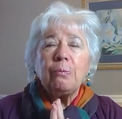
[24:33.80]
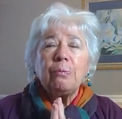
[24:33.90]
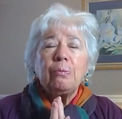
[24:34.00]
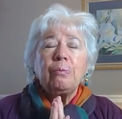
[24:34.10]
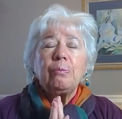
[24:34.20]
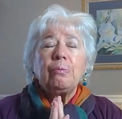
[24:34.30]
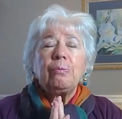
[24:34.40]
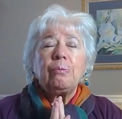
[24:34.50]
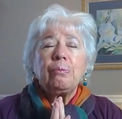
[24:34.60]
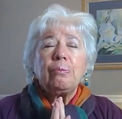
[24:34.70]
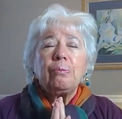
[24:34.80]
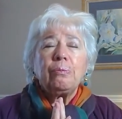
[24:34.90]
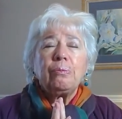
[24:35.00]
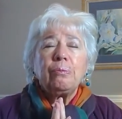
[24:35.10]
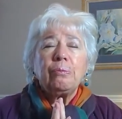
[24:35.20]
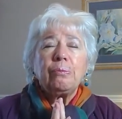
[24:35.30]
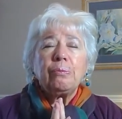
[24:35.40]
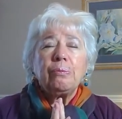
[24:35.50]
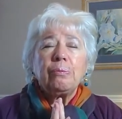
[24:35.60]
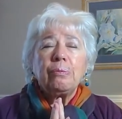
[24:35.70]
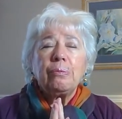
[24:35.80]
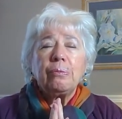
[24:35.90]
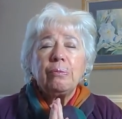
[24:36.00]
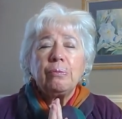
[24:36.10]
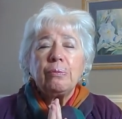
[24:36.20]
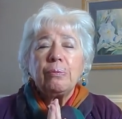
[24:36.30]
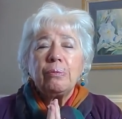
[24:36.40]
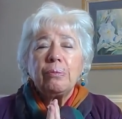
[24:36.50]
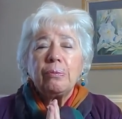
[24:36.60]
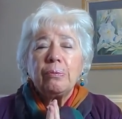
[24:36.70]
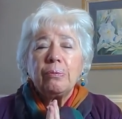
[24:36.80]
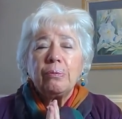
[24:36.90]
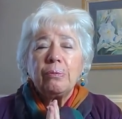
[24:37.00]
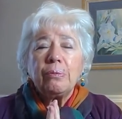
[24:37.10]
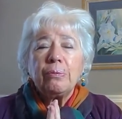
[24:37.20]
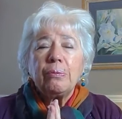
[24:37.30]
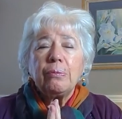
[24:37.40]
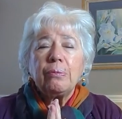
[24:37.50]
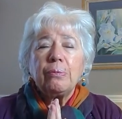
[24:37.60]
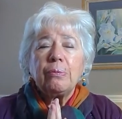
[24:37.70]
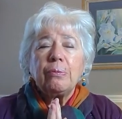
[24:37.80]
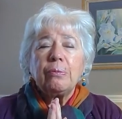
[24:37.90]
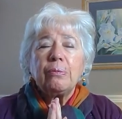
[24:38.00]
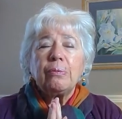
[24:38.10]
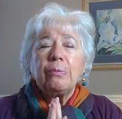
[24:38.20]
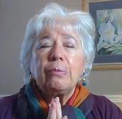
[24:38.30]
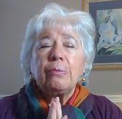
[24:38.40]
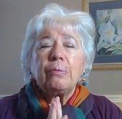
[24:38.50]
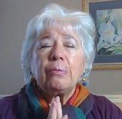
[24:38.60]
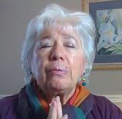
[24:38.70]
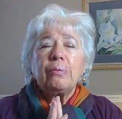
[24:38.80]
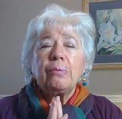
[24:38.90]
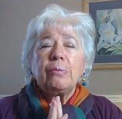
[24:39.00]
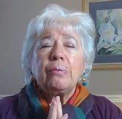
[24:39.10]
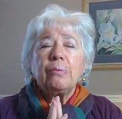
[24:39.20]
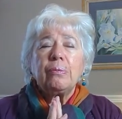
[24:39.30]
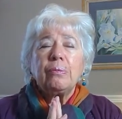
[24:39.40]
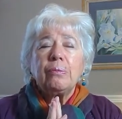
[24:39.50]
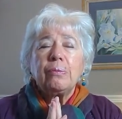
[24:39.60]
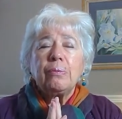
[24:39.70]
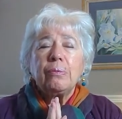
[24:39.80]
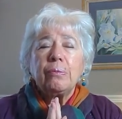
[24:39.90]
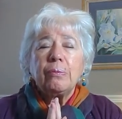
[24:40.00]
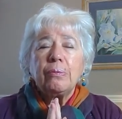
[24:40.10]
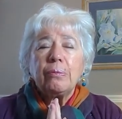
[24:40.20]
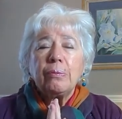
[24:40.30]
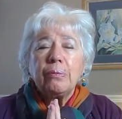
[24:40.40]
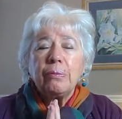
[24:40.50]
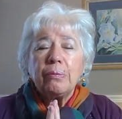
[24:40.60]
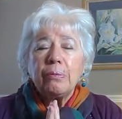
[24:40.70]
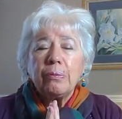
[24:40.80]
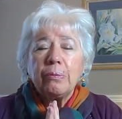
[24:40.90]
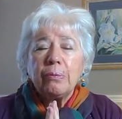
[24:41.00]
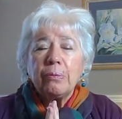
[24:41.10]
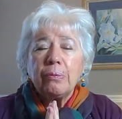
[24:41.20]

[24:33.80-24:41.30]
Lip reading: Nobody speaks.